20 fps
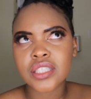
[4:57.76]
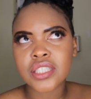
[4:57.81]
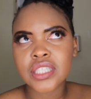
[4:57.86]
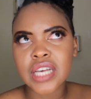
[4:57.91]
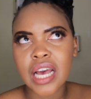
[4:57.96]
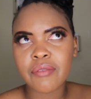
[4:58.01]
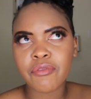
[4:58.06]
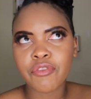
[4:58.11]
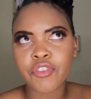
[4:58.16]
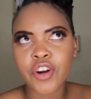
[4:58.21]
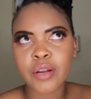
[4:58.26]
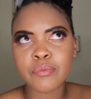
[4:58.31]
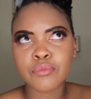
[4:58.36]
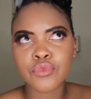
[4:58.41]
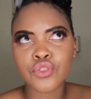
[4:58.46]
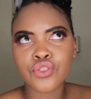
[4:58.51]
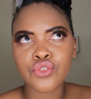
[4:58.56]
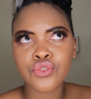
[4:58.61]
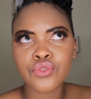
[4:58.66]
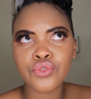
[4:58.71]
time
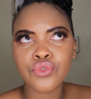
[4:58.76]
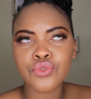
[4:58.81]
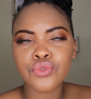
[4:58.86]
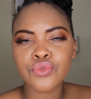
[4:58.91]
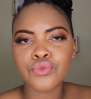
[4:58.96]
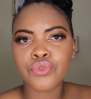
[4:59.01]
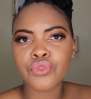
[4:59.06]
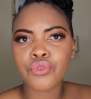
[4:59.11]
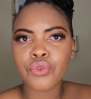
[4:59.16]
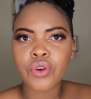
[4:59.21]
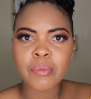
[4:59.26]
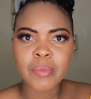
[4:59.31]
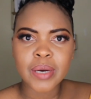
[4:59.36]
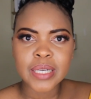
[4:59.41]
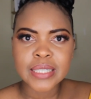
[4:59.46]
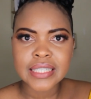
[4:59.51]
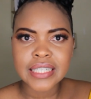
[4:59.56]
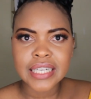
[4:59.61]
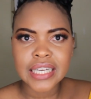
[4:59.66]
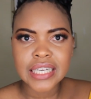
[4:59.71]
frame, two, three
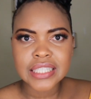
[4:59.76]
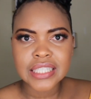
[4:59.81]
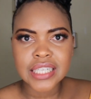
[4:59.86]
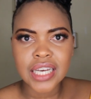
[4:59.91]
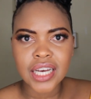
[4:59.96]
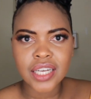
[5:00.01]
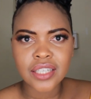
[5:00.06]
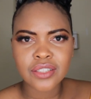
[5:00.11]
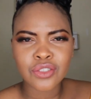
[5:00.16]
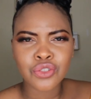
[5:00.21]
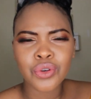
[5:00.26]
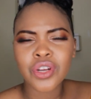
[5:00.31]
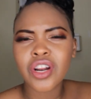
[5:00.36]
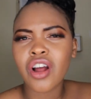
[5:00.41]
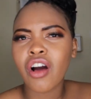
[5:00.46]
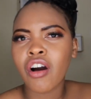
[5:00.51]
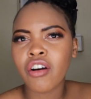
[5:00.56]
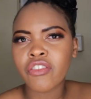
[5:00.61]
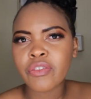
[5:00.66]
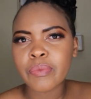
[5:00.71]
months later, two and
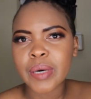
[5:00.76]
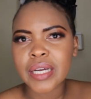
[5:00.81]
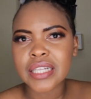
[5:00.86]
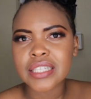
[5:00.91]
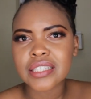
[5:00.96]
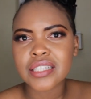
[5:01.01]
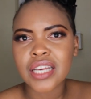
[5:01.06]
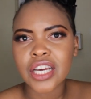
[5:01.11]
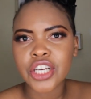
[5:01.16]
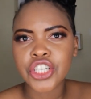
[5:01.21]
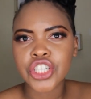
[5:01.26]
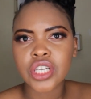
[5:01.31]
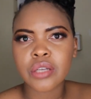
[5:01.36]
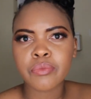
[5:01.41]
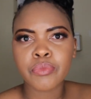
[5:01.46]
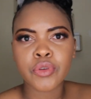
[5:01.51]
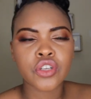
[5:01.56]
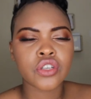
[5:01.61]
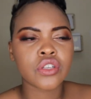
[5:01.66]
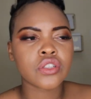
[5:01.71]
a half months actually,
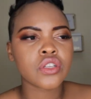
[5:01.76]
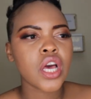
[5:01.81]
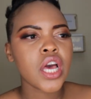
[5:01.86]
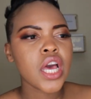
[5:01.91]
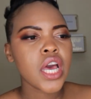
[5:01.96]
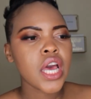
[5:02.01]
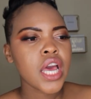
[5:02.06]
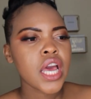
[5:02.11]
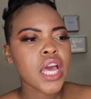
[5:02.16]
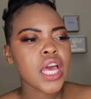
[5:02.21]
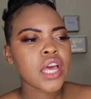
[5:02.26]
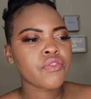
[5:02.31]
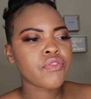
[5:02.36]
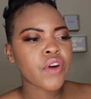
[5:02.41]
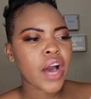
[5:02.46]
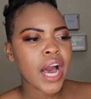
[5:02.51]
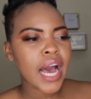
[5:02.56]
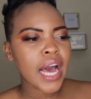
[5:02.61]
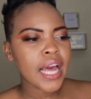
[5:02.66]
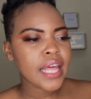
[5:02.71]
because if
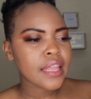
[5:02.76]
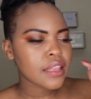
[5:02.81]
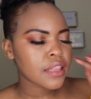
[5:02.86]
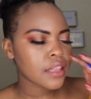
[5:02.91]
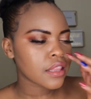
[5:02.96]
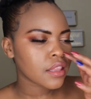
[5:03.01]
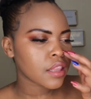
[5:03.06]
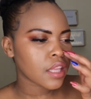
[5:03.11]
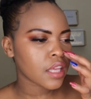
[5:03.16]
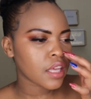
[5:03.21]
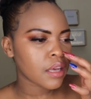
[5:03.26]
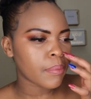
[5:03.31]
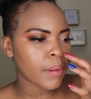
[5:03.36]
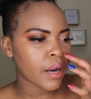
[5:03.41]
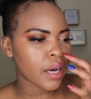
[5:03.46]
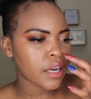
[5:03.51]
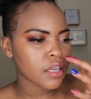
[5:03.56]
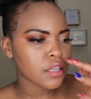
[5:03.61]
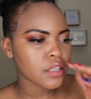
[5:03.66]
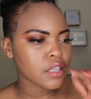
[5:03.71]
I think
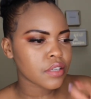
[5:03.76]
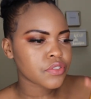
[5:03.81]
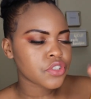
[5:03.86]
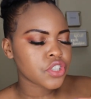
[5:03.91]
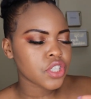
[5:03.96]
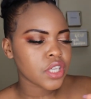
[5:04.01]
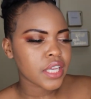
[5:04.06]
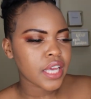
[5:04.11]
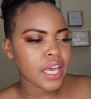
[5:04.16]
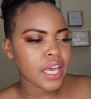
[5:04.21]
about it, if she